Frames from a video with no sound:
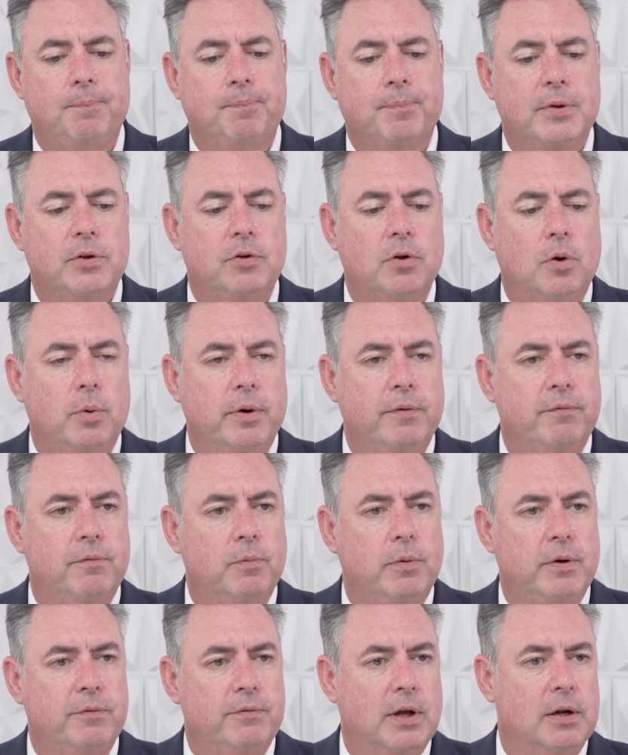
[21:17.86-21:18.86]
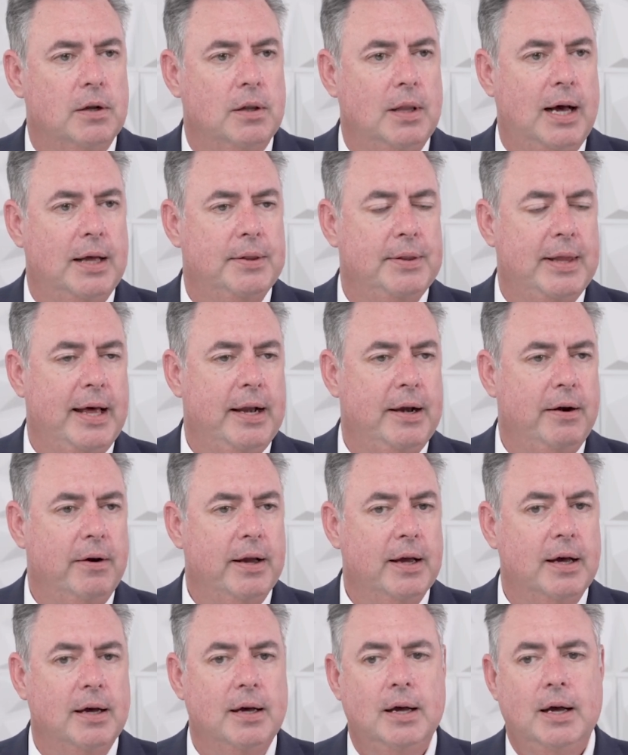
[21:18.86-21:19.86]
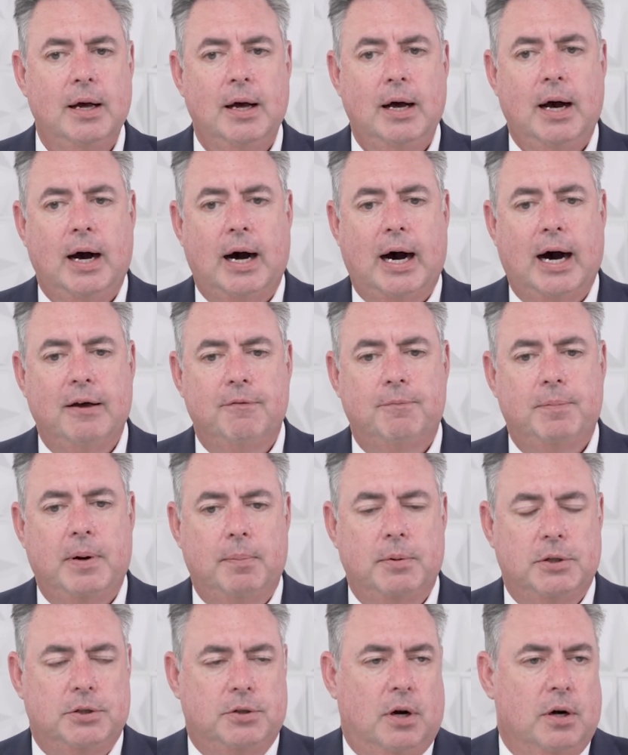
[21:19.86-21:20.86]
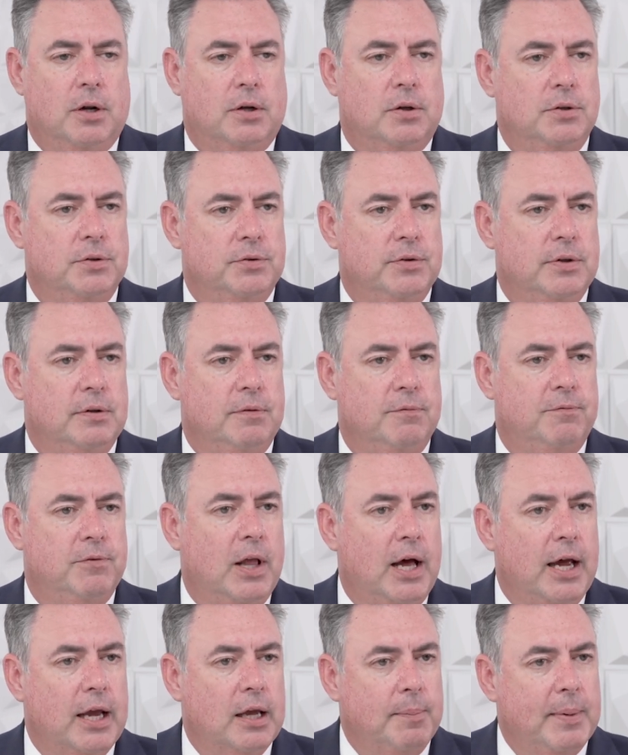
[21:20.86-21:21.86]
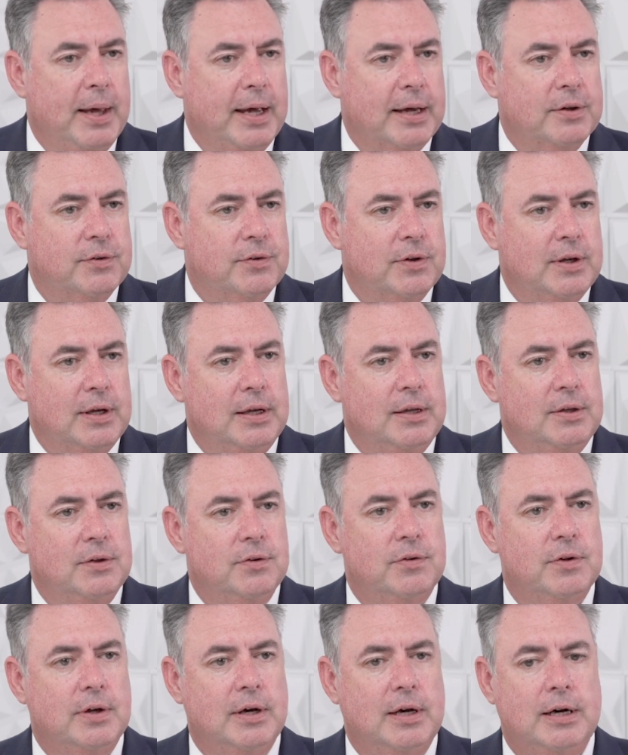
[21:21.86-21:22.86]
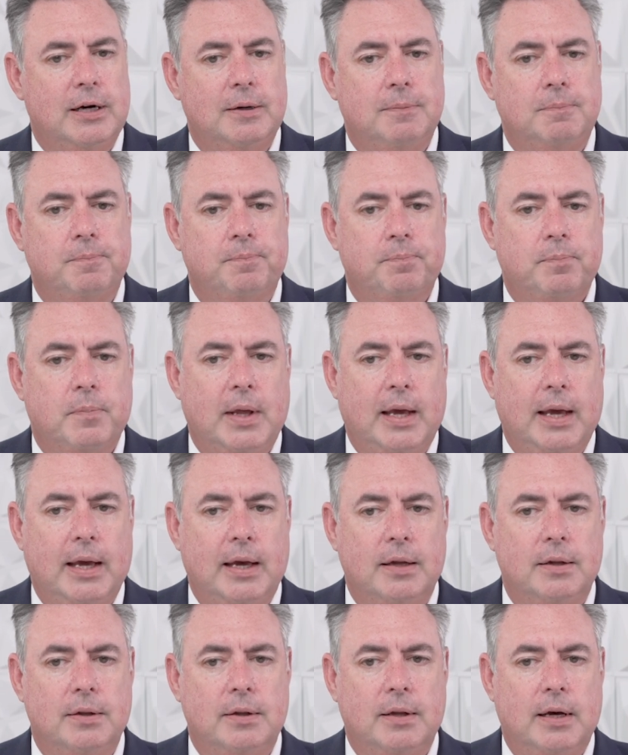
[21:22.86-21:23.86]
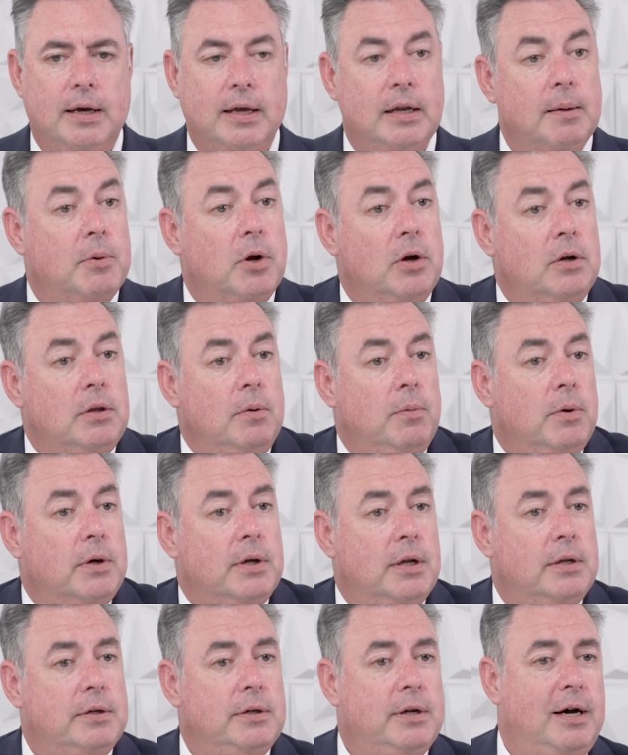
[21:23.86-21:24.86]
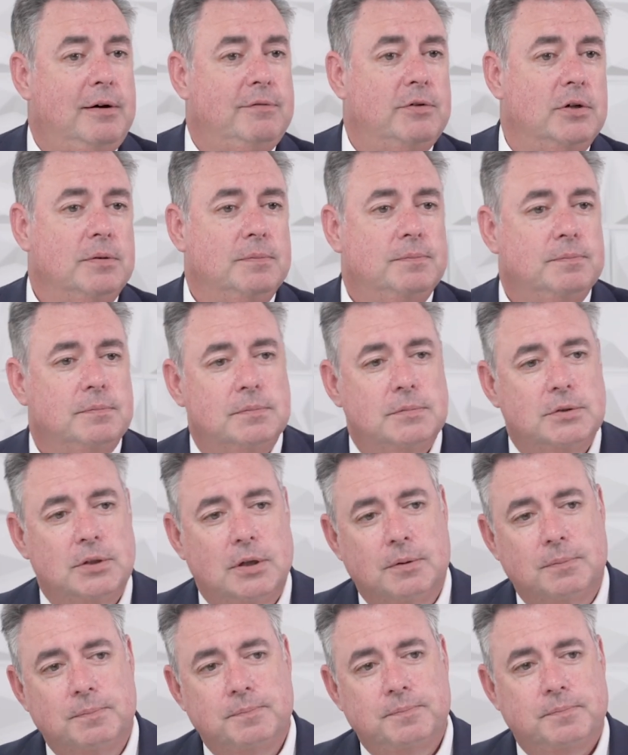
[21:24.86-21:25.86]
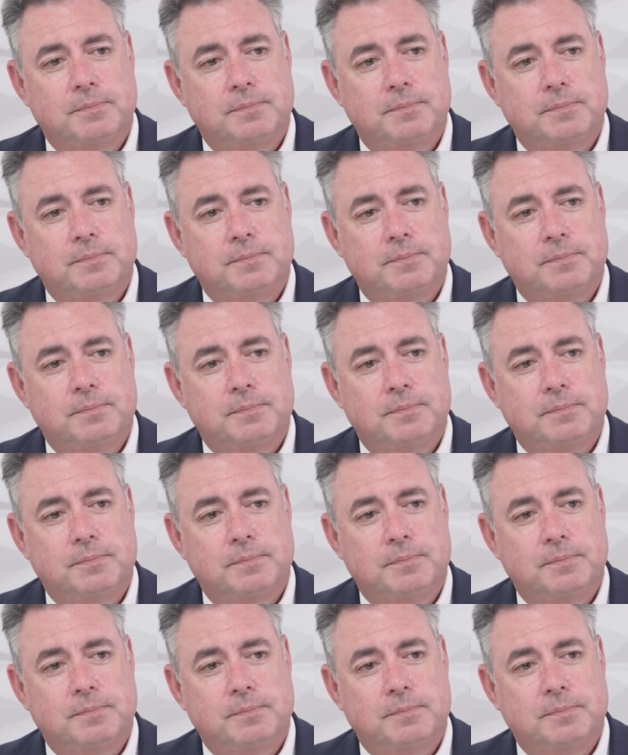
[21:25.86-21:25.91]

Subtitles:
so we've done a lot in that area. I've published articles in flying magazines, and I'm currently working on a novel. So